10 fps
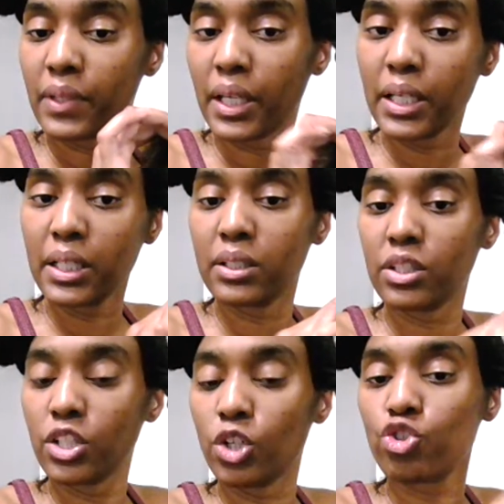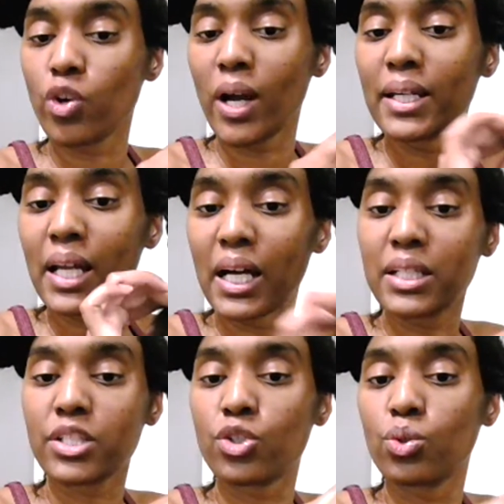And try
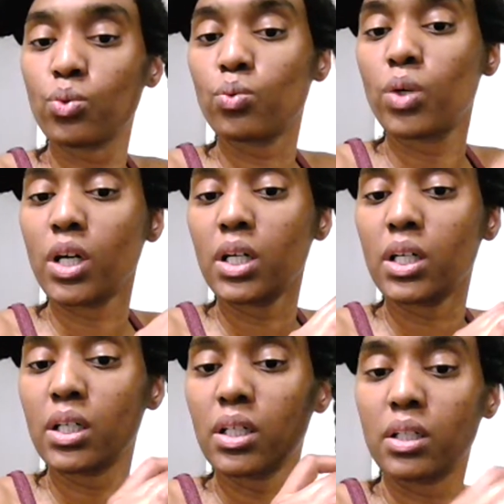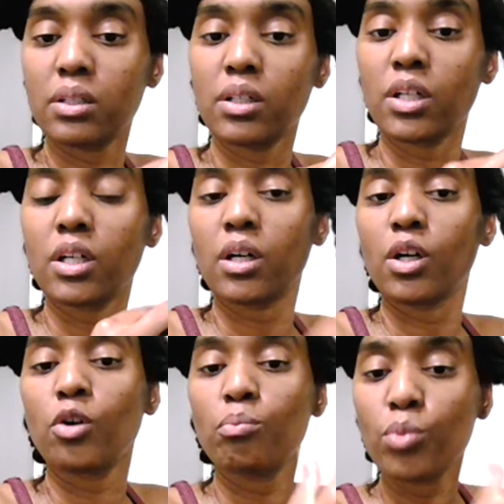not to
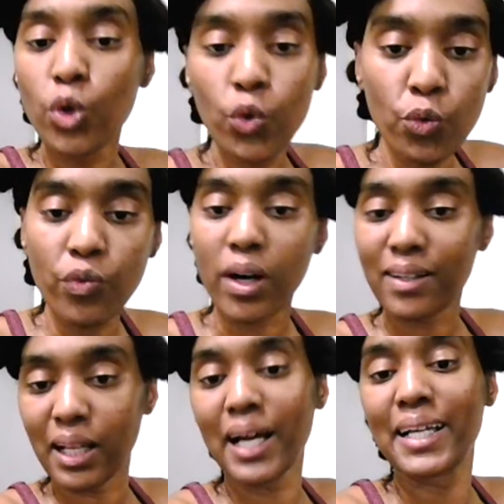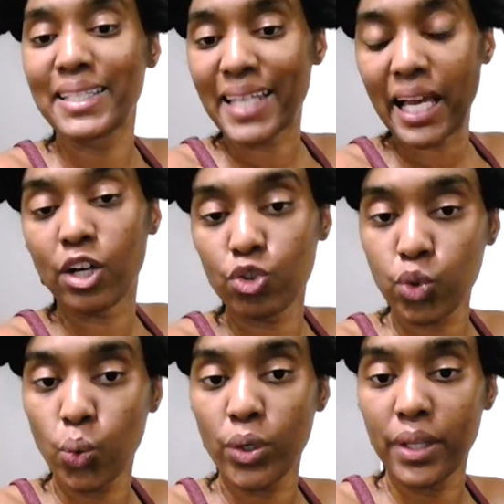move a lot down
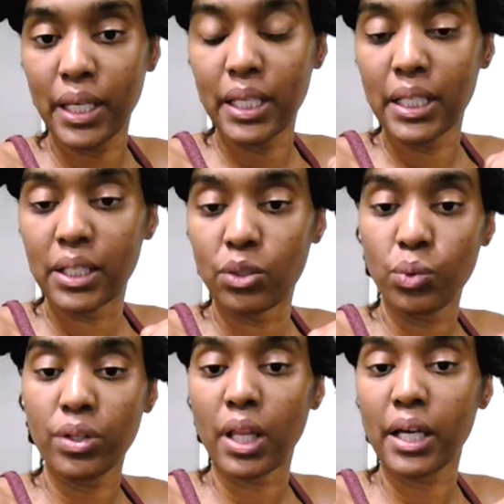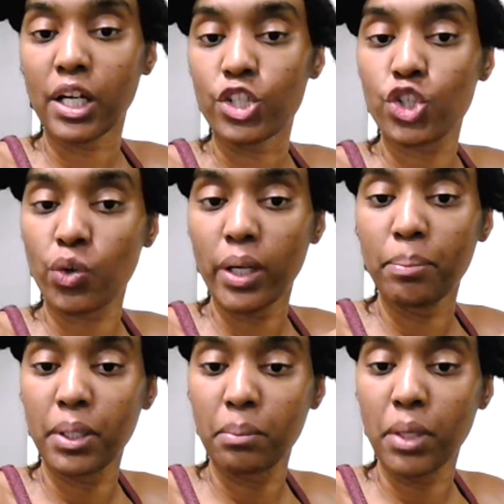toward the end with like a
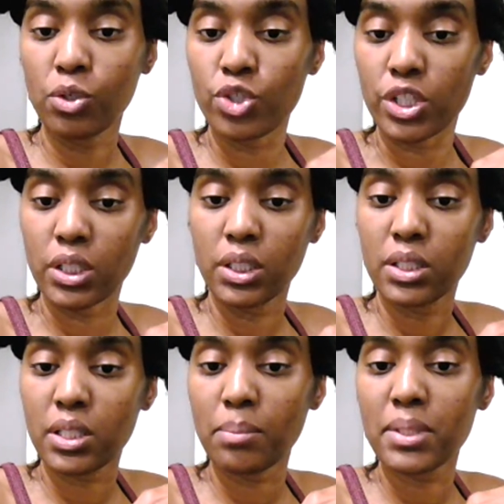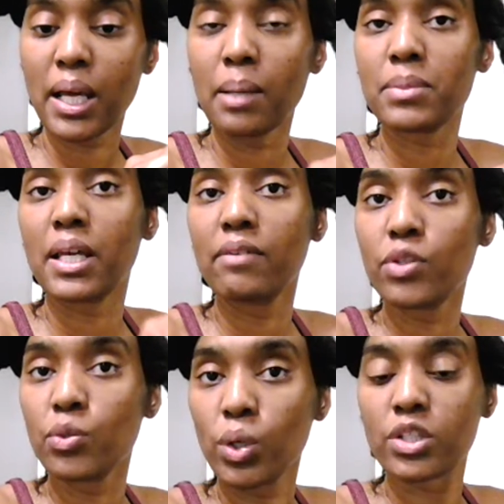scraping motion. Sometimes every
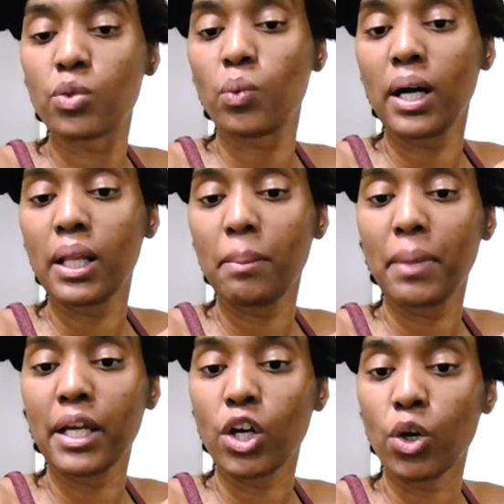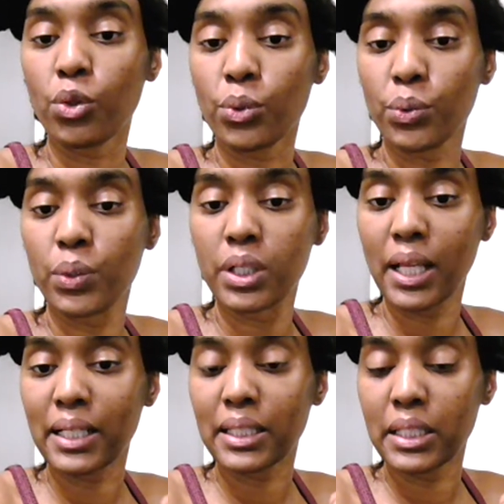once in a while I might go through it
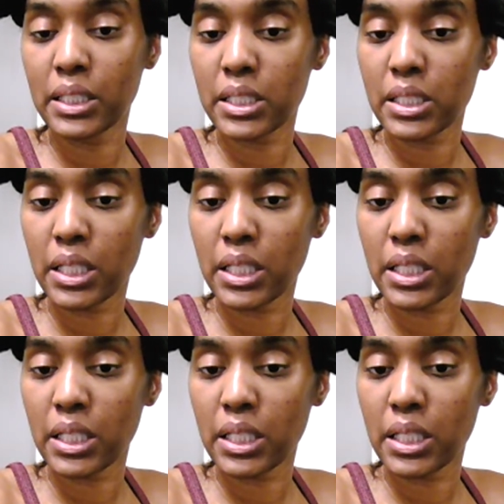like this,